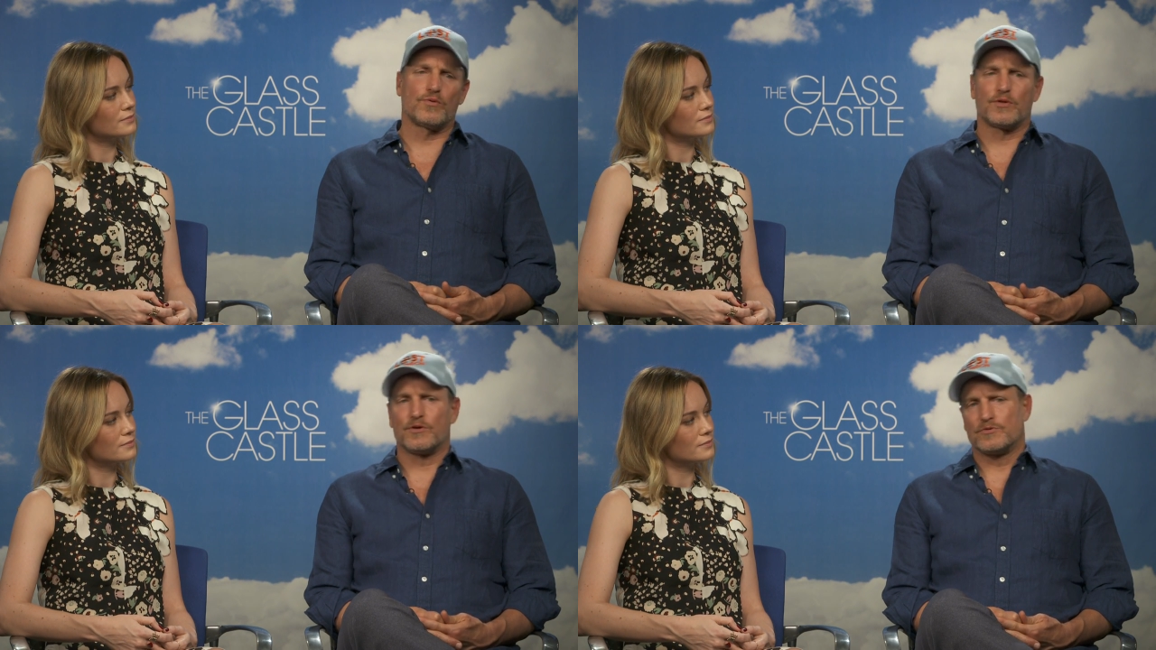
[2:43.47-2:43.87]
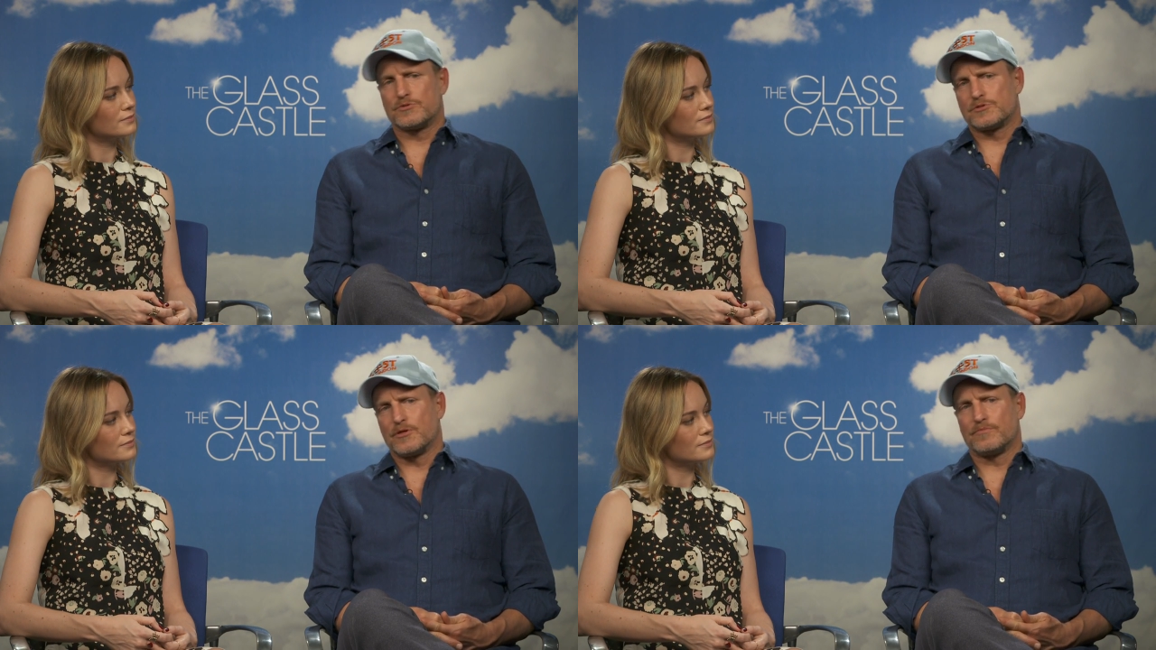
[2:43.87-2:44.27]
Speaker 1: There's
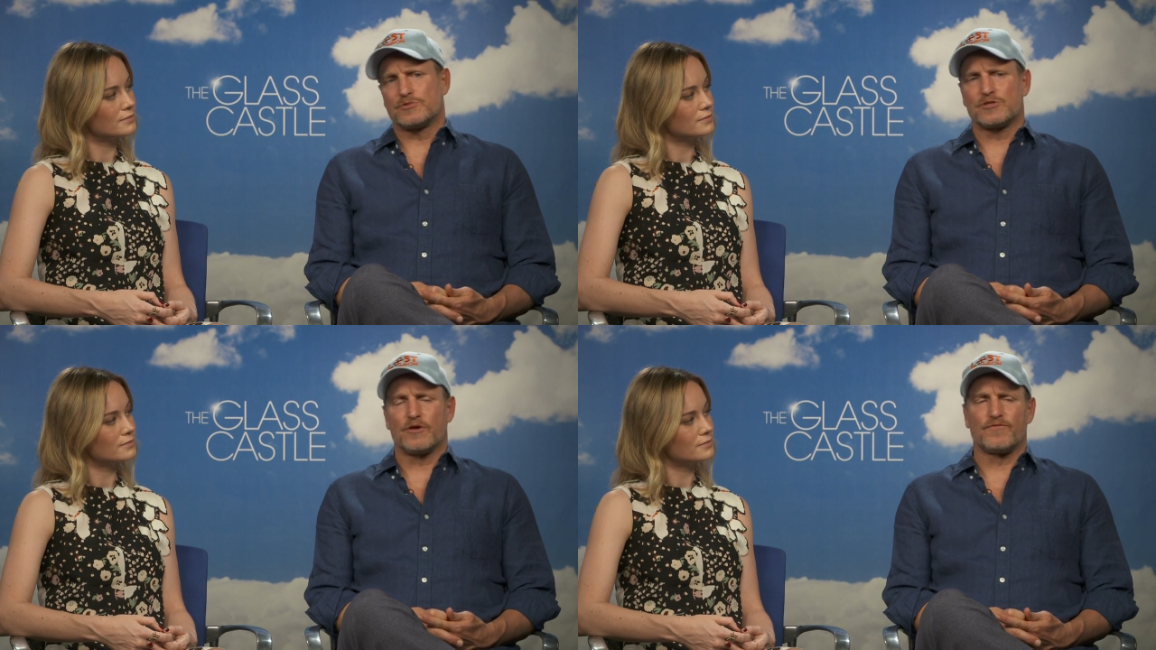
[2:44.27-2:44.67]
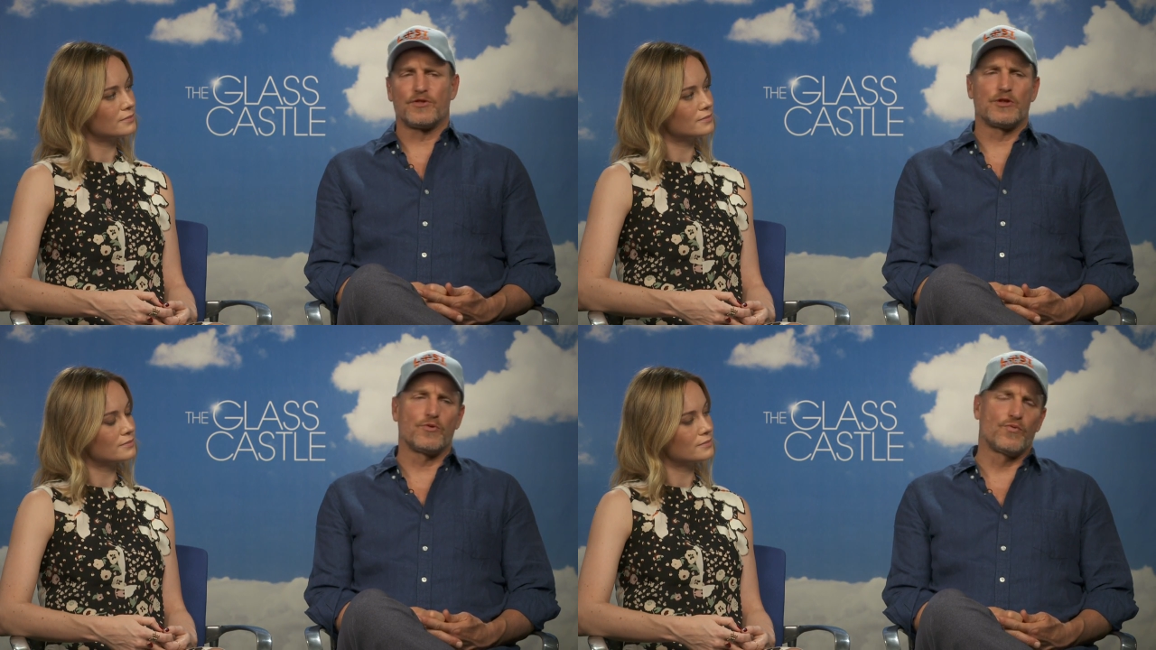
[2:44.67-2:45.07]
some stuff
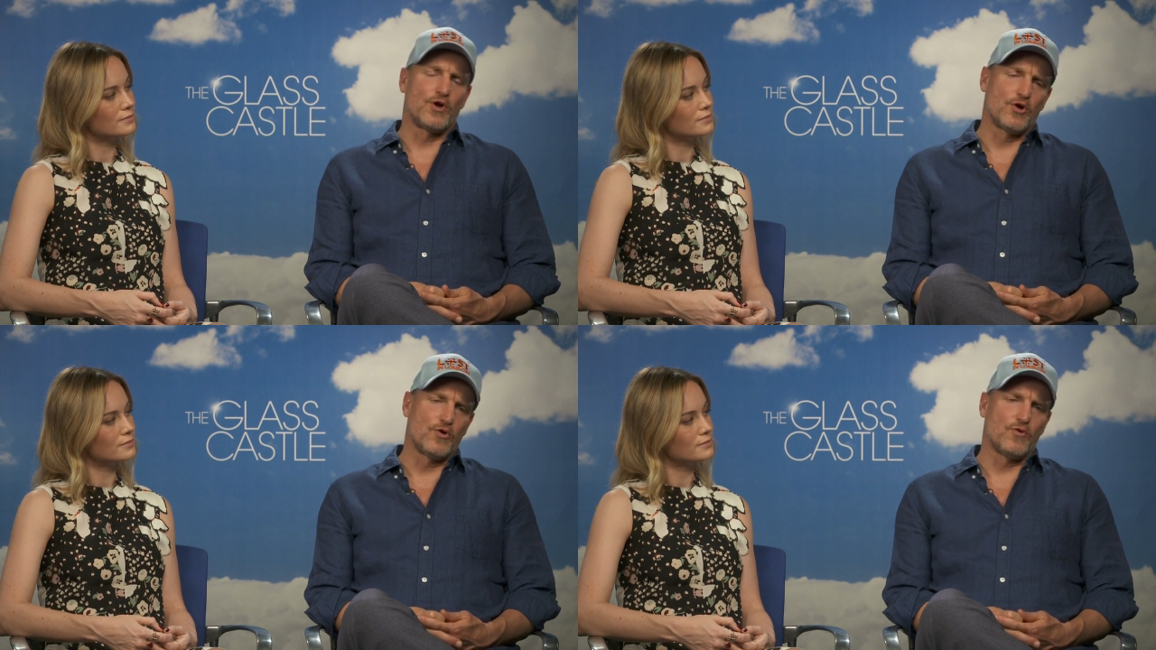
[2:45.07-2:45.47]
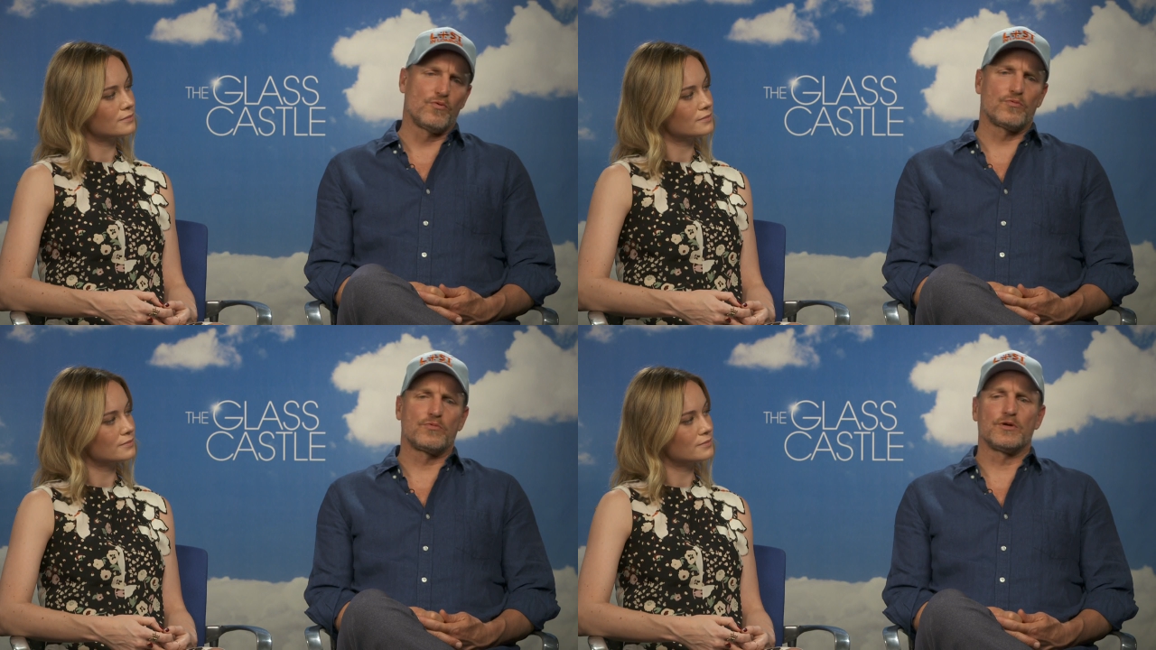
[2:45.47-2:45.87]
that he
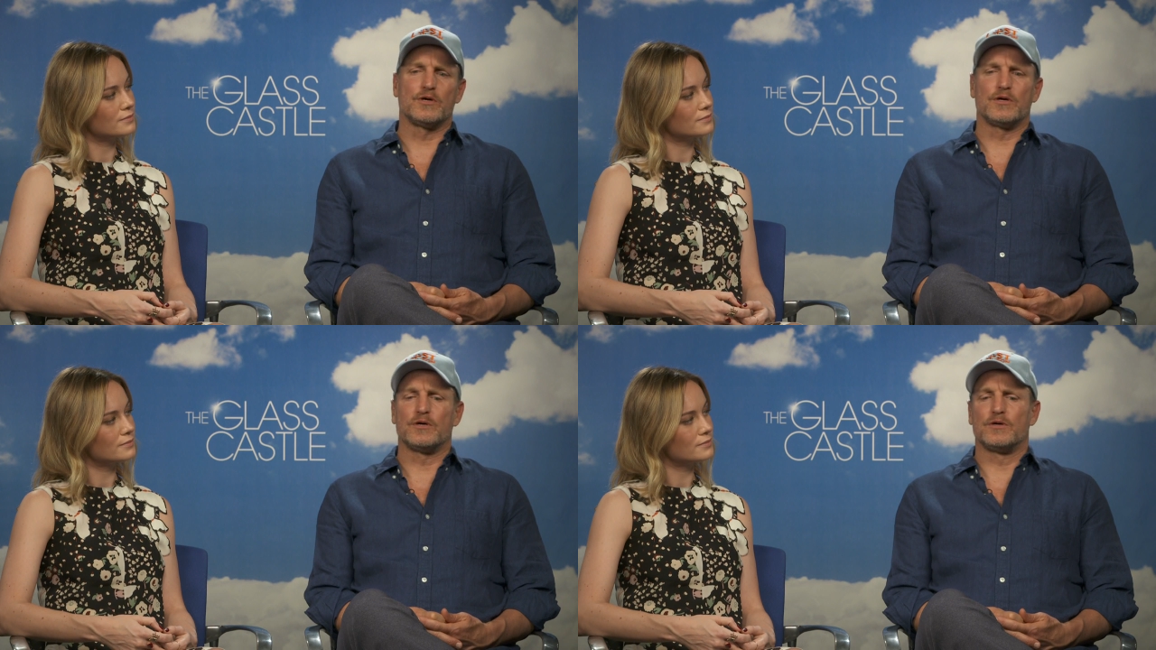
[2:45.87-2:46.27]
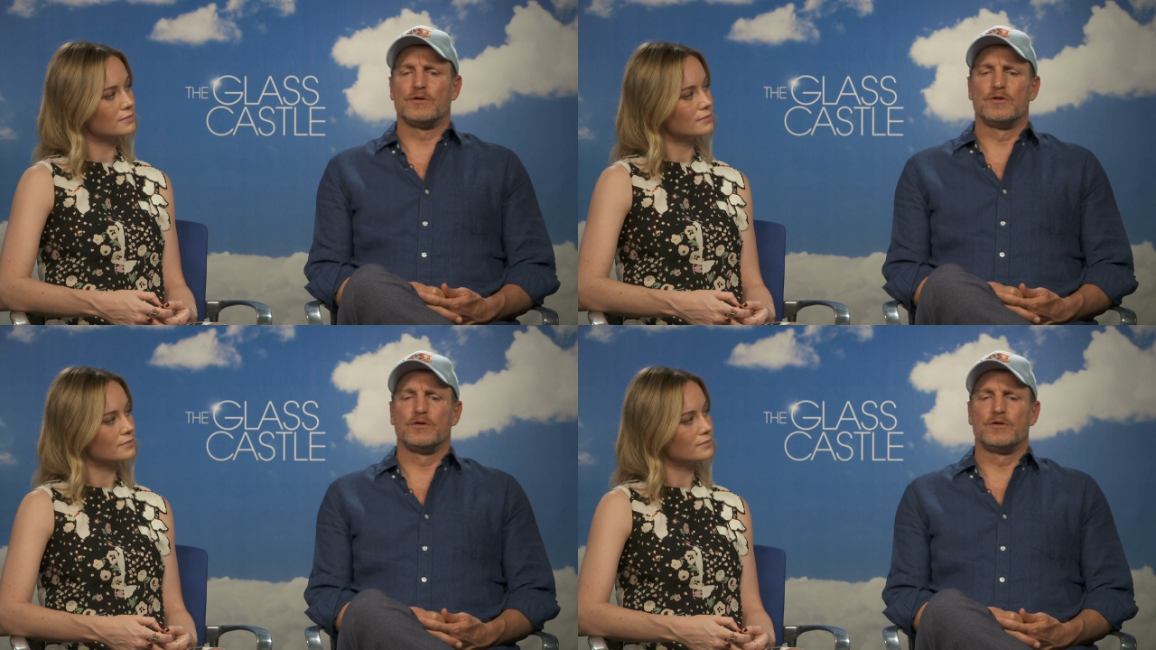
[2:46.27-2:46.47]
wrote. Uh,